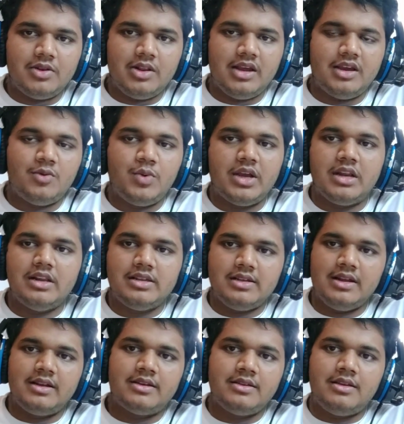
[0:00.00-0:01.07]
like quickly
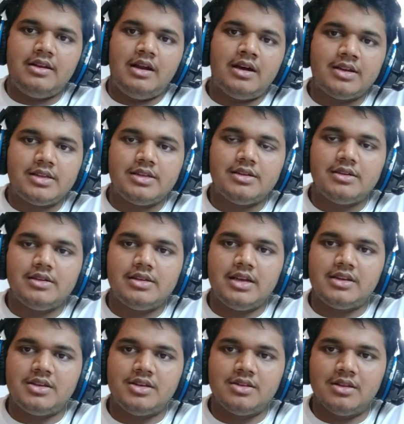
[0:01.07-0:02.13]
selected the last
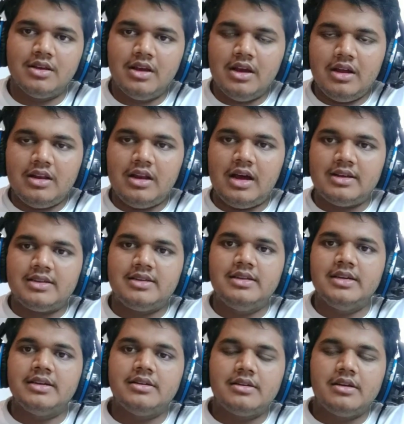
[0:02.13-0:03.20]
section, last
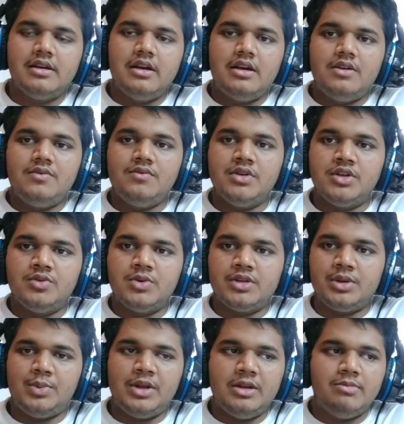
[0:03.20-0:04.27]
date which
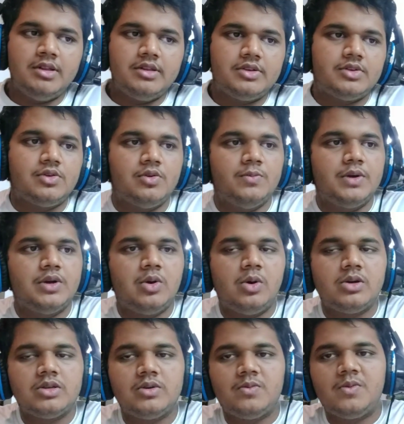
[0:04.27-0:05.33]
was available. So
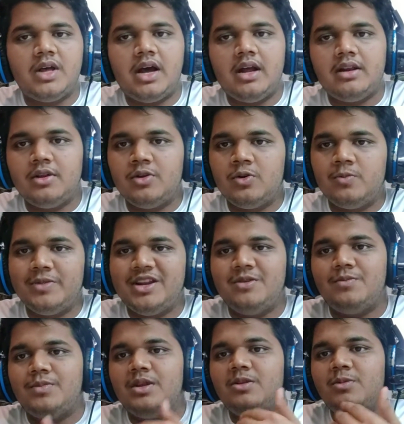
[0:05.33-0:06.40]
because of that, many
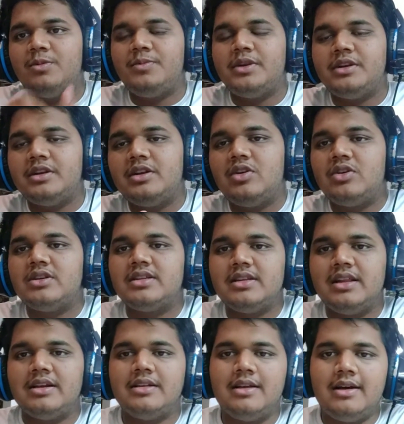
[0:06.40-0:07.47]
people did not
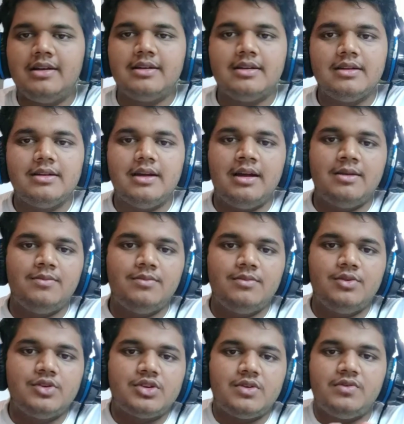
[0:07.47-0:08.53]
select that, and
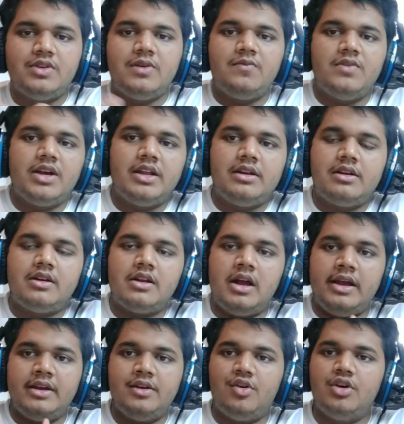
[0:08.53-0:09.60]
most of them were
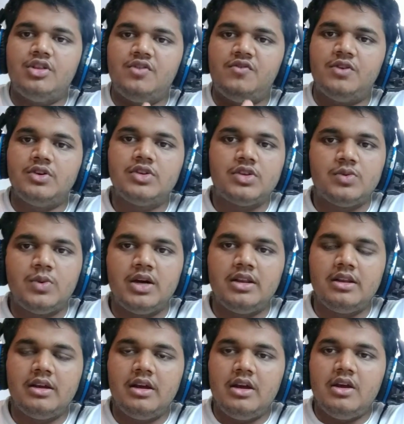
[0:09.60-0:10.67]
trying on the
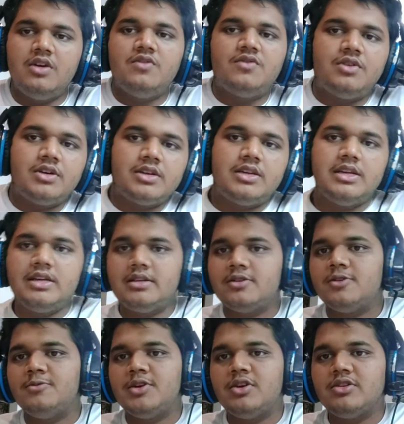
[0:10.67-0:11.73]
first day.
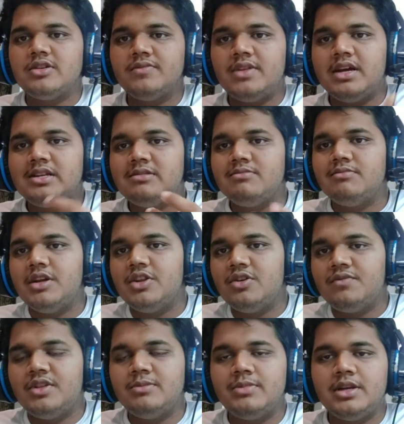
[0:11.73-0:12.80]
So because of that, many
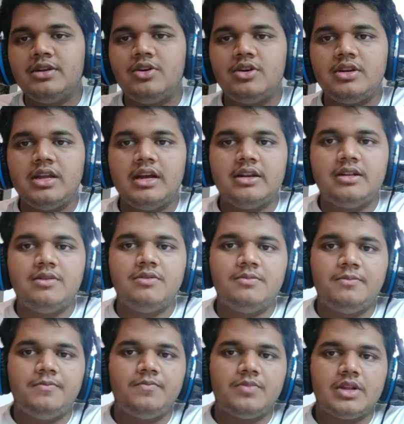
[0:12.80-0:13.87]
of them did not get the
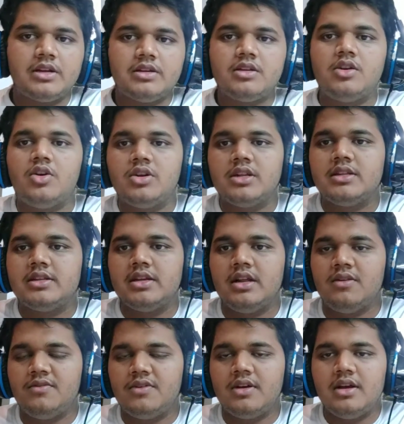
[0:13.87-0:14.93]
slot
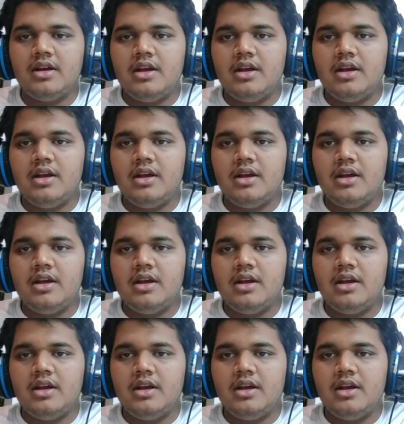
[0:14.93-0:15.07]
itself.